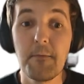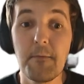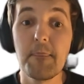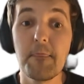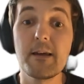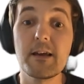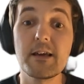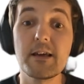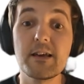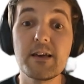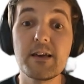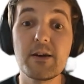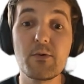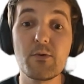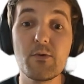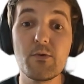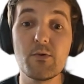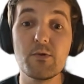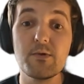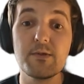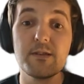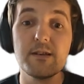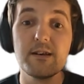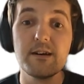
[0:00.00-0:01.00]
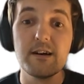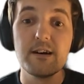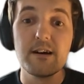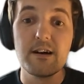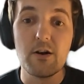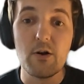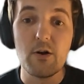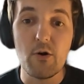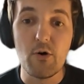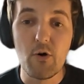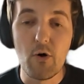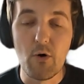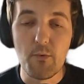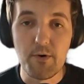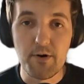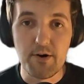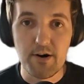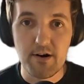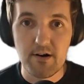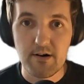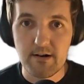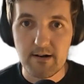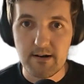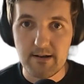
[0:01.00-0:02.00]
he could
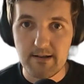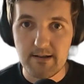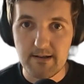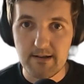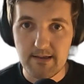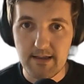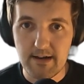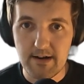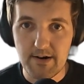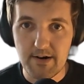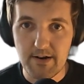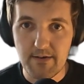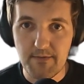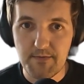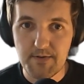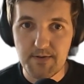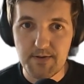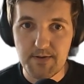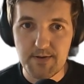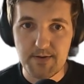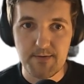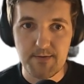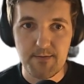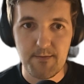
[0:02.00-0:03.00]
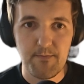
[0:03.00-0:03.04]
lower the tariffs.